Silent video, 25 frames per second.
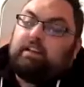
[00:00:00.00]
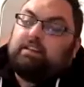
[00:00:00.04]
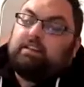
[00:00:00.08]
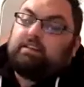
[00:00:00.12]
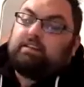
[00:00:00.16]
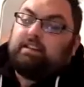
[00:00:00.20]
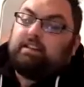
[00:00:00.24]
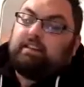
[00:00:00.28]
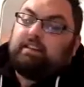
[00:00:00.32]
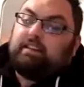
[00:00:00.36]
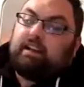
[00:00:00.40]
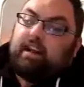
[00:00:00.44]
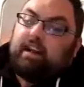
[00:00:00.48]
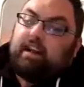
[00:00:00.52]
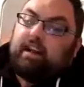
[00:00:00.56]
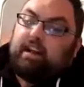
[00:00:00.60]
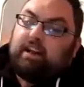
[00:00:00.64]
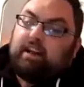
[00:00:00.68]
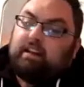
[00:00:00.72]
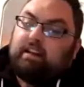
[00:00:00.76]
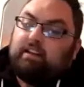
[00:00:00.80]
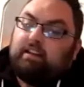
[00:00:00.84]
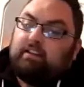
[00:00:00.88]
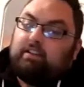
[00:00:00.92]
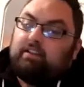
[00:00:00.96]

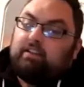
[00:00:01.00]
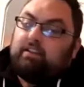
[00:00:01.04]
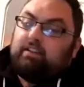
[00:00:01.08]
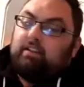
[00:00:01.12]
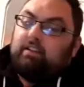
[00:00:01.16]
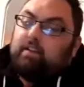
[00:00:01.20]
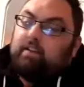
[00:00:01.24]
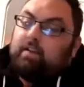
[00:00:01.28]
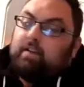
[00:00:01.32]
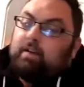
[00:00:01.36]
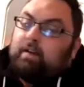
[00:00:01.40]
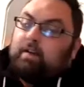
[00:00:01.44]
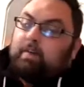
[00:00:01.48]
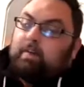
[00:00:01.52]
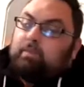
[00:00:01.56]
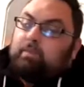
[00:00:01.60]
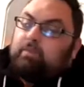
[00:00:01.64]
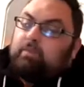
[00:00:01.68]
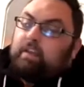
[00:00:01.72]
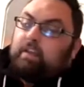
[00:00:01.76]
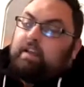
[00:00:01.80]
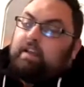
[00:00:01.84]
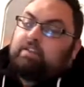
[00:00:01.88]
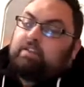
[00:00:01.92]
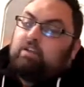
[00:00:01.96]
Zidane, and
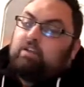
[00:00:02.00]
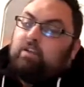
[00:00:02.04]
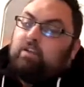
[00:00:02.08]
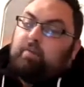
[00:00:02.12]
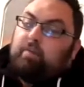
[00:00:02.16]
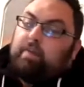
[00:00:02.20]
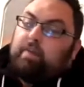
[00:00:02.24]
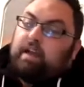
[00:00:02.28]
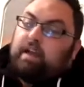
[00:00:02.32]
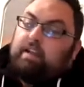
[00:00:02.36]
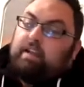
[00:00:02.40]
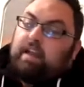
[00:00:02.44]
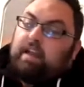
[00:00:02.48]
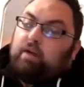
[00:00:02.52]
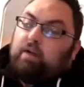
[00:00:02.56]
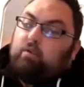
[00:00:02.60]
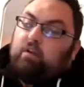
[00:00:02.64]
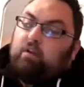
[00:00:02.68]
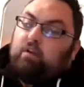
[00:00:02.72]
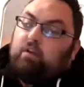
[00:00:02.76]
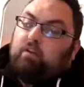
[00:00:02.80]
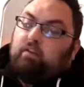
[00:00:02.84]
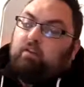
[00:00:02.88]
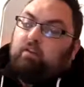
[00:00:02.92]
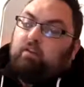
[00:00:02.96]
he's gone a bit of
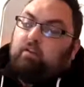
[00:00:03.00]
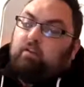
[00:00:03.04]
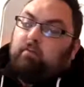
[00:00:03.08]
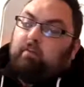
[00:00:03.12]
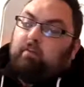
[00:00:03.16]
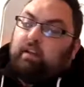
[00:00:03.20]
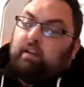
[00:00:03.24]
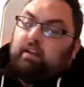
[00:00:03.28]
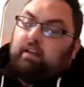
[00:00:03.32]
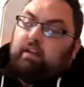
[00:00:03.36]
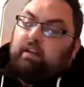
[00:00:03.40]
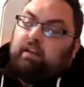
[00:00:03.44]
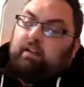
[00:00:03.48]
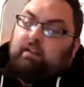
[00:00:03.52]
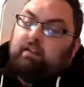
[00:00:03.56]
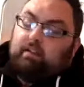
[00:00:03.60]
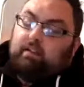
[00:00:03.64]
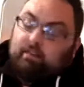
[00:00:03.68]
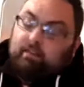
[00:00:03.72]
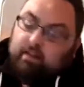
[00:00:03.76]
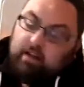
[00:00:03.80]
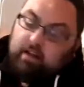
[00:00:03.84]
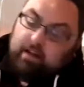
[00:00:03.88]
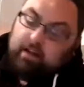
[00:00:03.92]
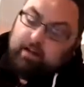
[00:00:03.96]
Nelka on me.
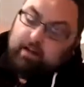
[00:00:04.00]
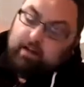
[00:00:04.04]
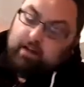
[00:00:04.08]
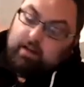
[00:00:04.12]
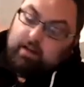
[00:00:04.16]
I